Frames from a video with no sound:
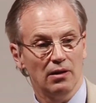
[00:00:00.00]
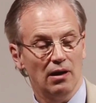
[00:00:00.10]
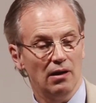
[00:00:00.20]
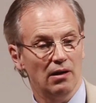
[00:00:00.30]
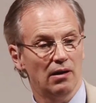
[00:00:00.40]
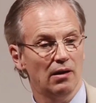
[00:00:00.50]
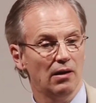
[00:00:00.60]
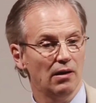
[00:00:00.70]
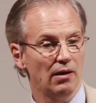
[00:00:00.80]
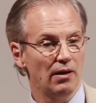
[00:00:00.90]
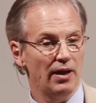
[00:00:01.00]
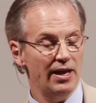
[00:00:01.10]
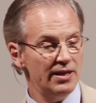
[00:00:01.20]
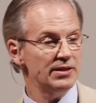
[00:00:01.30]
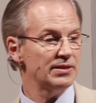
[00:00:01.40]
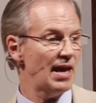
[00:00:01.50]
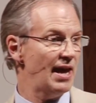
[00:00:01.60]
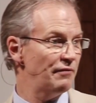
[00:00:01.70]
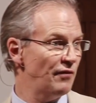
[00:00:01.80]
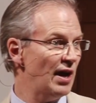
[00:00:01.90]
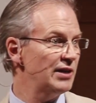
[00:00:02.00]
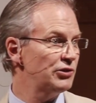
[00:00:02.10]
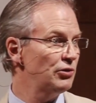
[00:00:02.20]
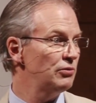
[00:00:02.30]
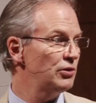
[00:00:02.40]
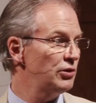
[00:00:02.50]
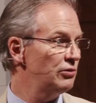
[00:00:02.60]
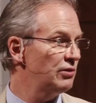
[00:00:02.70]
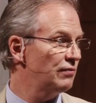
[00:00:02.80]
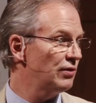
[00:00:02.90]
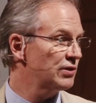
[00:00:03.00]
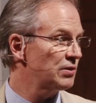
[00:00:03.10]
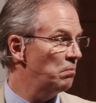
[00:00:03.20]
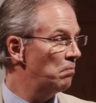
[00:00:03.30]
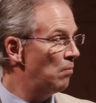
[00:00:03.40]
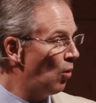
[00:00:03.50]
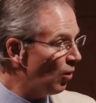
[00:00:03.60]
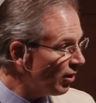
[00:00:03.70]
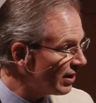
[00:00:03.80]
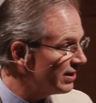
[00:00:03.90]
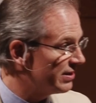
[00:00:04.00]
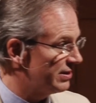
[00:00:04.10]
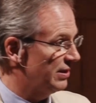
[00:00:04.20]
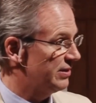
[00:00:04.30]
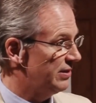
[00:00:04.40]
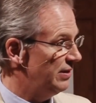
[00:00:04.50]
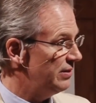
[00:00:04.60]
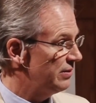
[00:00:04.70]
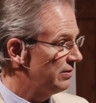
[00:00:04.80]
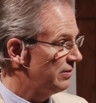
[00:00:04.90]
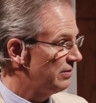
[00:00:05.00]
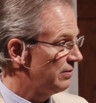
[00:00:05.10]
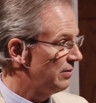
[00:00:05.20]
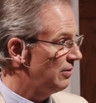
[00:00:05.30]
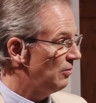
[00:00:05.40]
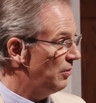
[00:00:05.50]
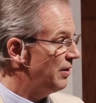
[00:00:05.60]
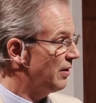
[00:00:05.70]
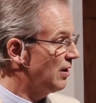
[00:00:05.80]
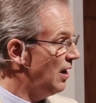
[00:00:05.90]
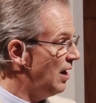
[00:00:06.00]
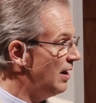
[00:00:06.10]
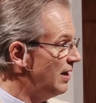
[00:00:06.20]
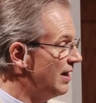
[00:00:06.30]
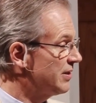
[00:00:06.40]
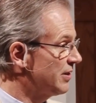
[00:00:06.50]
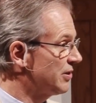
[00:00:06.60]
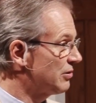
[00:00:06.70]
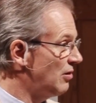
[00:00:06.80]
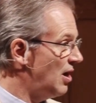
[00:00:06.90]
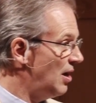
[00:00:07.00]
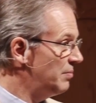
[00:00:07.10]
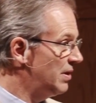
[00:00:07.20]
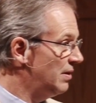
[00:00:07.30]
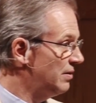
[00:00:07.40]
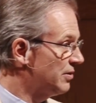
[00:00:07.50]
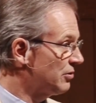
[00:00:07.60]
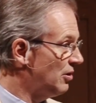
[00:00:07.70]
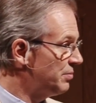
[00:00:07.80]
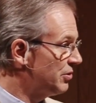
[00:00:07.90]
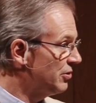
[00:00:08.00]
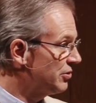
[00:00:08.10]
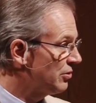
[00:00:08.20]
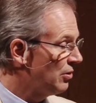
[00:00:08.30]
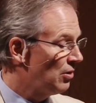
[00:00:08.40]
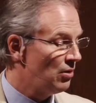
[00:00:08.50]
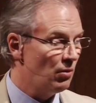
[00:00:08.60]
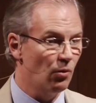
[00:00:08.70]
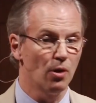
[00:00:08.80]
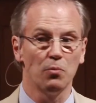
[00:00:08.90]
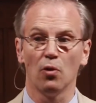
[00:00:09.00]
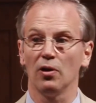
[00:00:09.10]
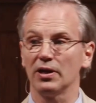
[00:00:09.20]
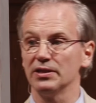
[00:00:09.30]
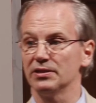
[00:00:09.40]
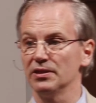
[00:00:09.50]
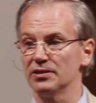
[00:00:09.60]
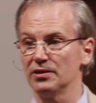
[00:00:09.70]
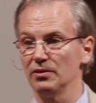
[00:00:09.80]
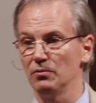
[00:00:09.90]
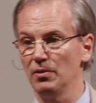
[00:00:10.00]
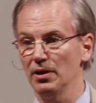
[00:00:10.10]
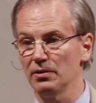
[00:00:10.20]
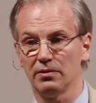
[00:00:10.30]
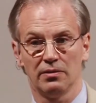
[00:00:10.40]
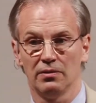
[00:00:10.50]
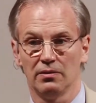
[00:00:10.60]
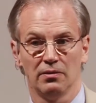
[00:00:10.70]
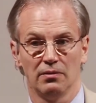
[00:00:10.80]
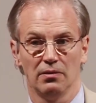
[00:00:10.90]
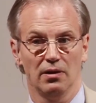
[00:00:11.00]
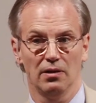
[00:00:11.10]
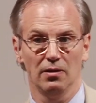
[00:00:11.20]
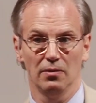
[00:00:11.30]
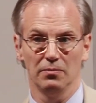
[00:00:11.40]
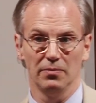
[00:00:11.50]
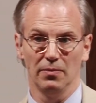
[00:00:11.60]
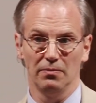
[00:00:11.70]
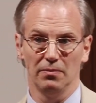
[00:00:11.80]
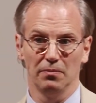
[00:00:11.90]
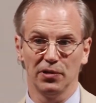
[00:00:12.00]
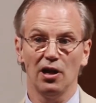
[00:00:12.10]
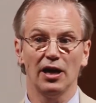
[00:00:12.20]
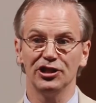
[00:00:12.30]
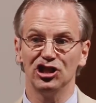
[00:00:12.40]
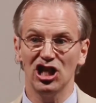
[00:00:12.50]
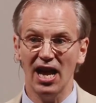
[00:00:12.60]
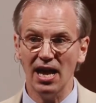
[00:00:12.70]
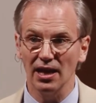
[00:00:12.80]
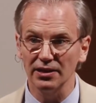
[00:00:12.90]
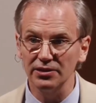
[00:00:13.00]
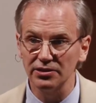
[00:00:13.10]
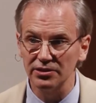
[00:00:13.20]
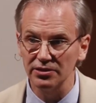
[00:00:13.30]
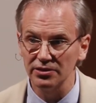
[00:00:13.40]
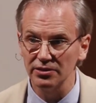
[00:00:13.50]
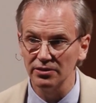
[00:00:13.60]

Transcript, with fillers: uh, is a fine tuned universe more consistent with a God as described in the scriptures or more consistent with um, blind chance?